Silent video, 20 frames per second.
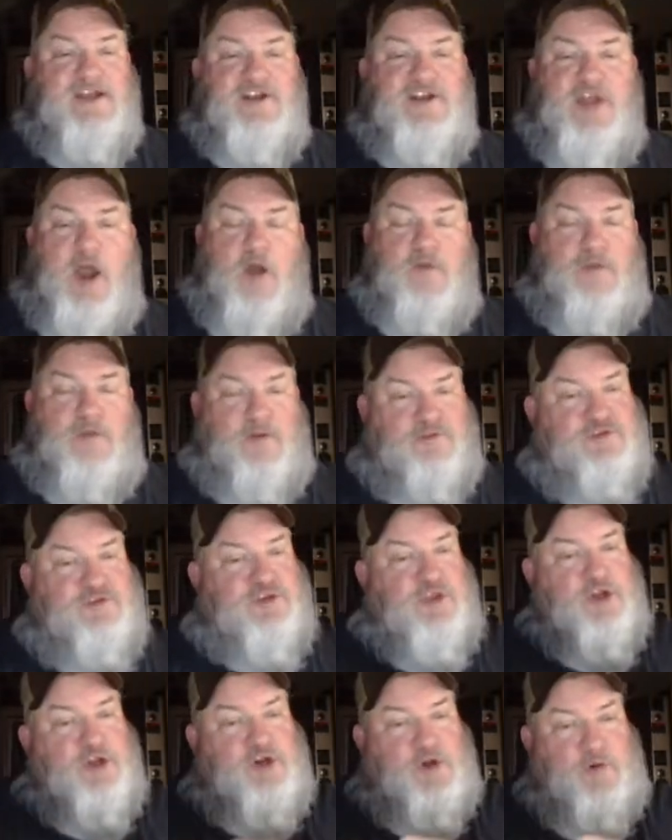know the
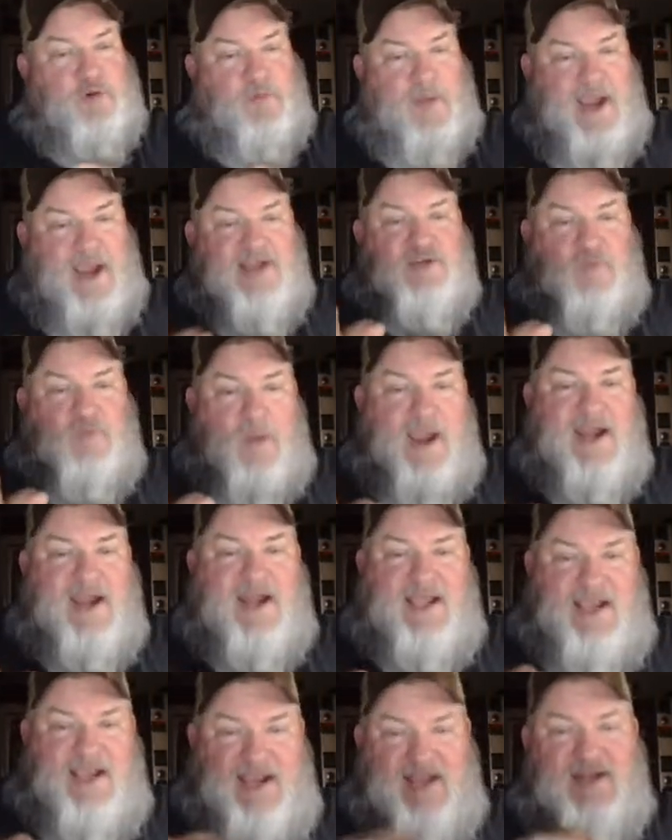correct way to
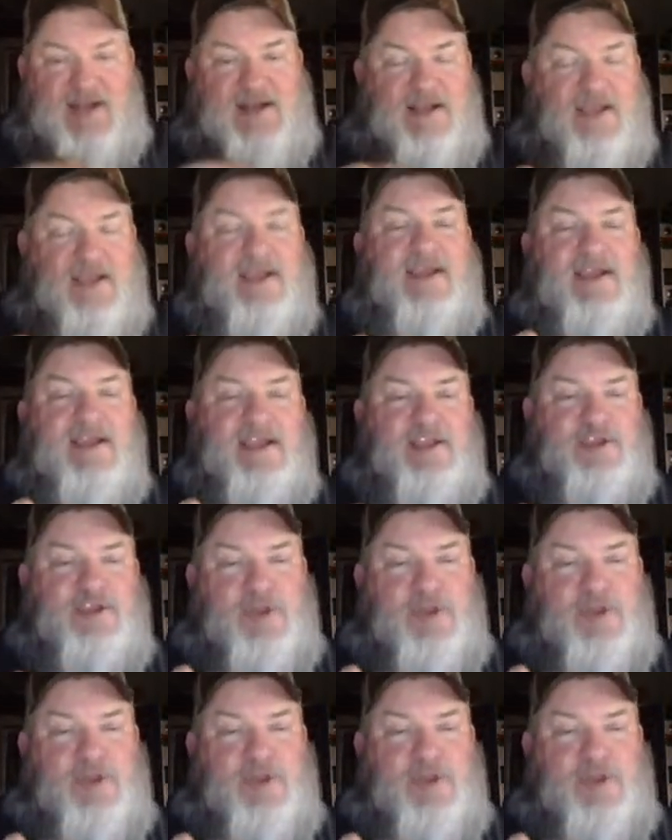hit, you